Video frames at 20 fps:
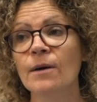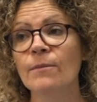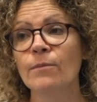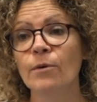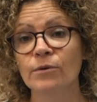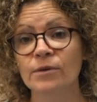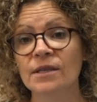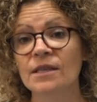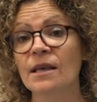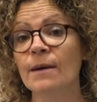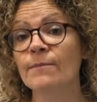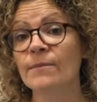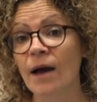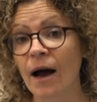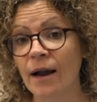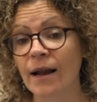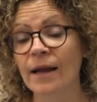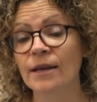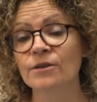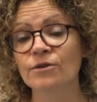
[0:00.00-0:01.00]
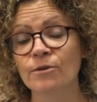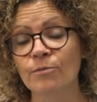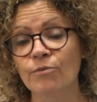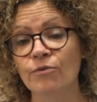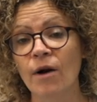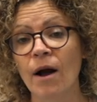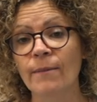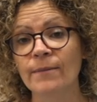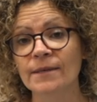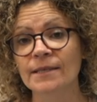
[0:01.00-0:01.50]
most of them not enter the
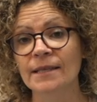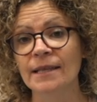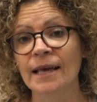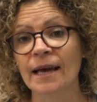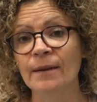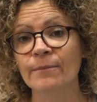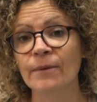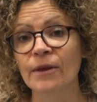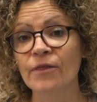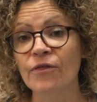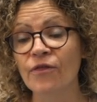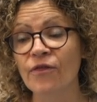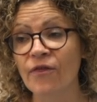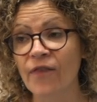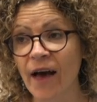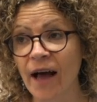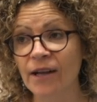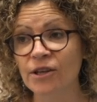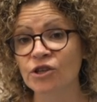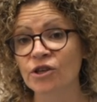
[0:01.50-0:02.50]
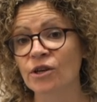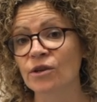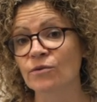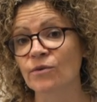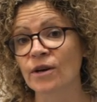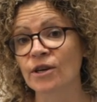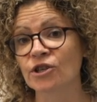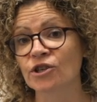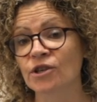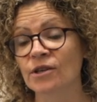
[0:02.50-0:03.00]
promised land, but that
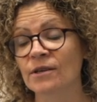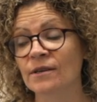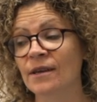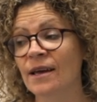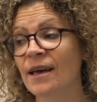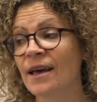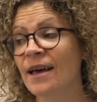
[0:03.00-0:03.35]
generation